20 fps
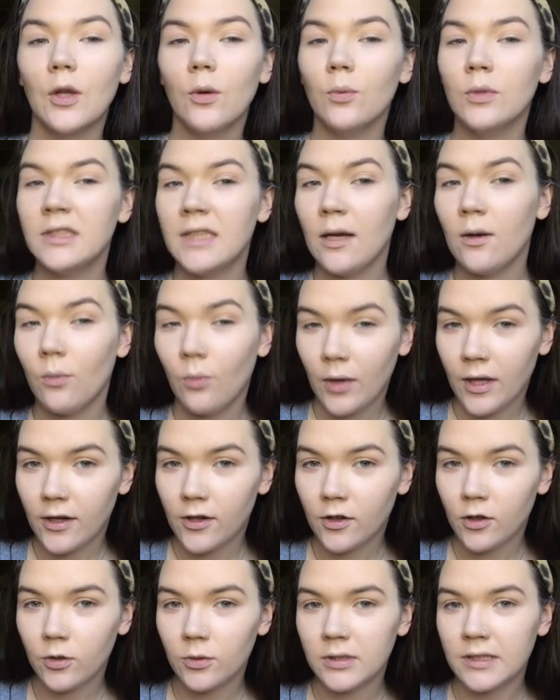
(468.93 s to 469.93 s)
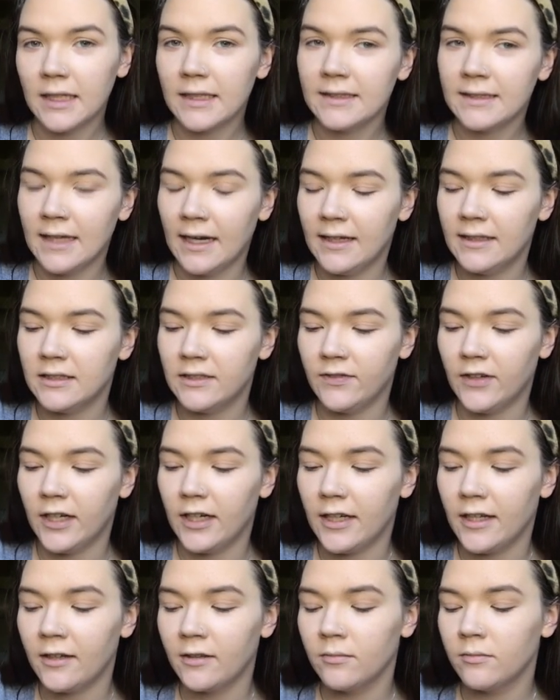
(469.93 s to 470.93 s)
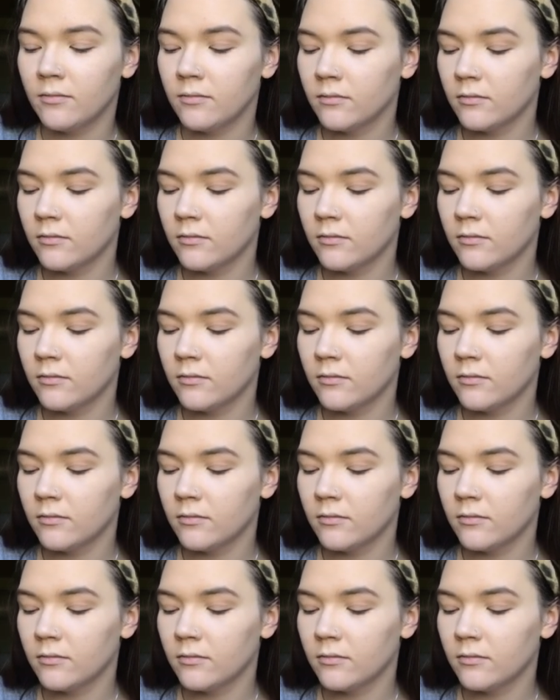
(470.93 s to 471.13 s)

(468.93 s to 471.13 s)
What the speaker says: Was that weird or was that satisfying?